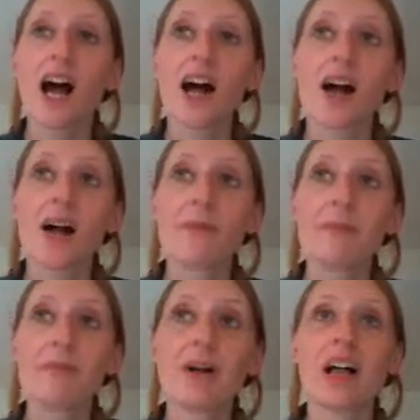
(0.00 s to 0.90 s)

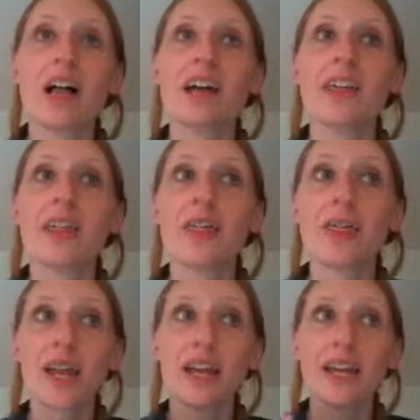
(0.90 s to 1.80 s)
I
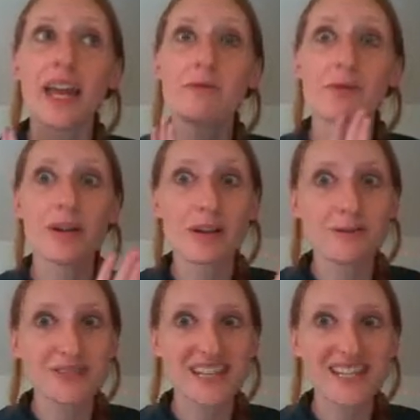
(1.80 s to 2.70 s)
think everyone
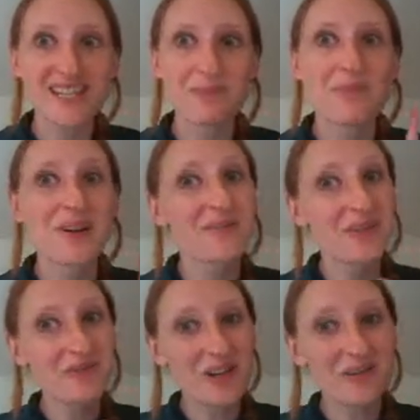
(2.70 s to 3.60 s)
knows this, but if
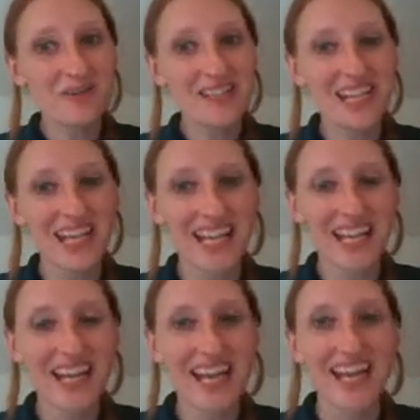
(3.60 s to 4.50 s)
you don't,
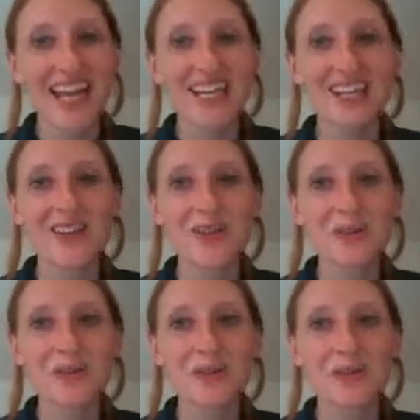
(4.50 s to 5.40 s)

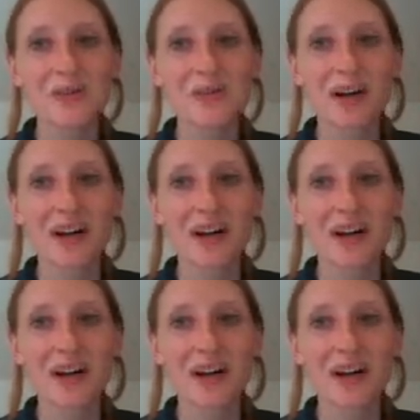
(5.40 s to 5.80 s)
you